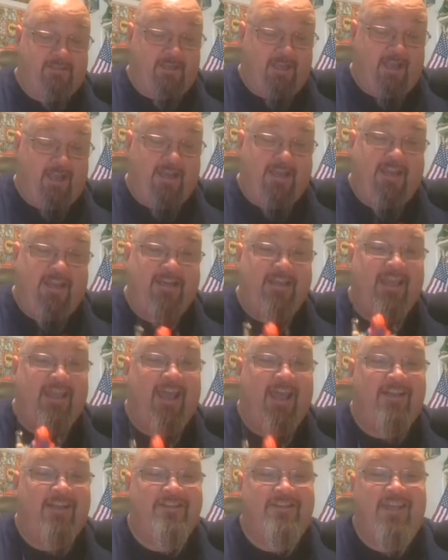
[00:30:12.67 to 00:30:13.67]
I didn't
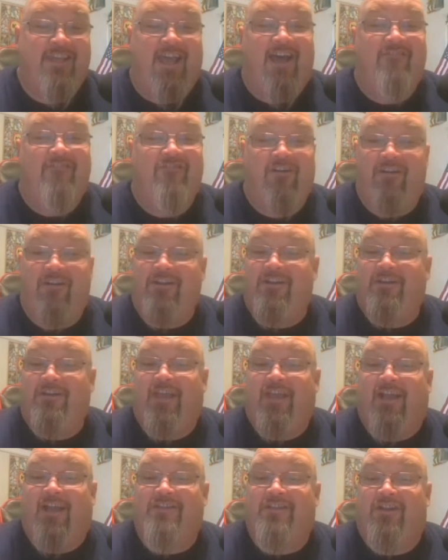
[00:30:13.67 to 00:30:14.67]
catch that. Very good
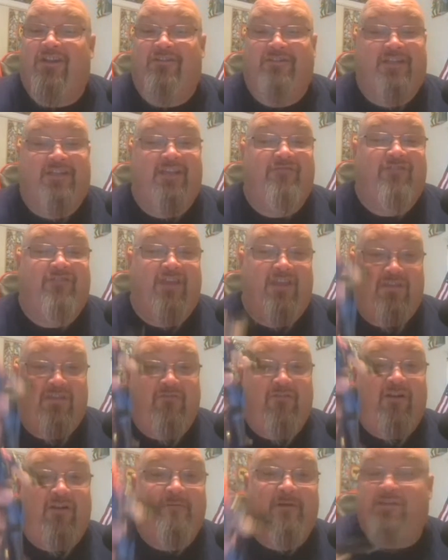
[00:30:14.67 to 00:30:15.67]
catch there, Steve. Thank
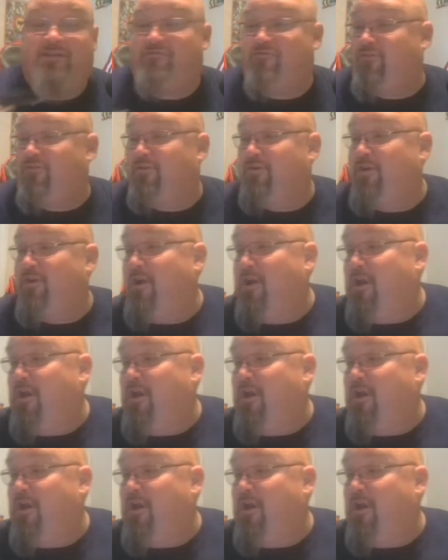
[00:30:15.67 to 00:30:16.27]
you very much for